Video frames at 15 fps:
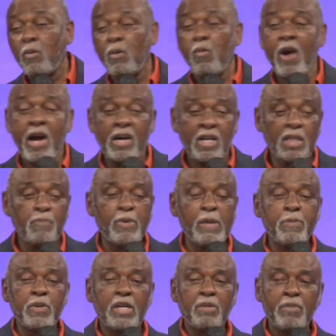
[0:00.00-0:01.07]
while other
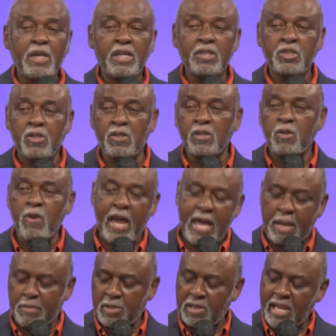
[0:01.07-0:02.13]
people committed certain
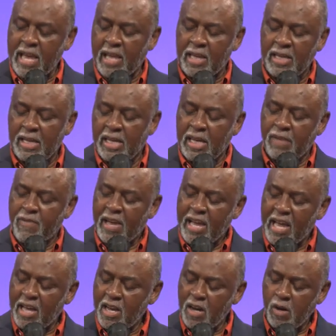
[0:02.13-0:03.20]
crimes like if i
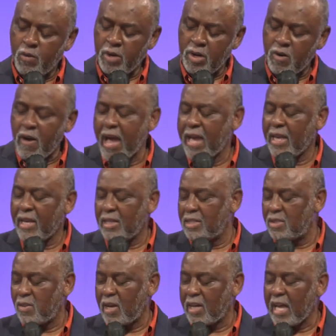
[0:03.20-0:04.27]
got caught with crack
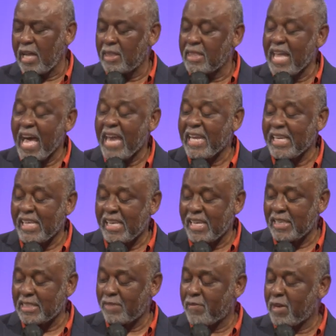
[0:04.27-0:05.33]
you know i got 90
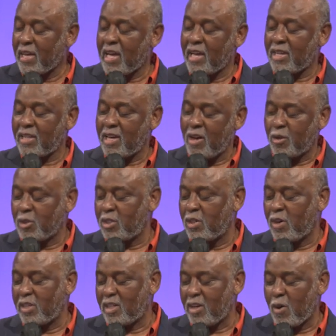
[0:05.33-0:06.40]
years if i got caught
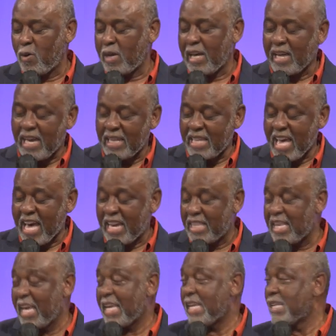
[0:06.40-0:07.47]
snorting coke i got 90
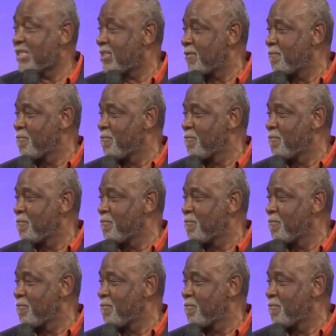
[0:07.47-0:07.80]
days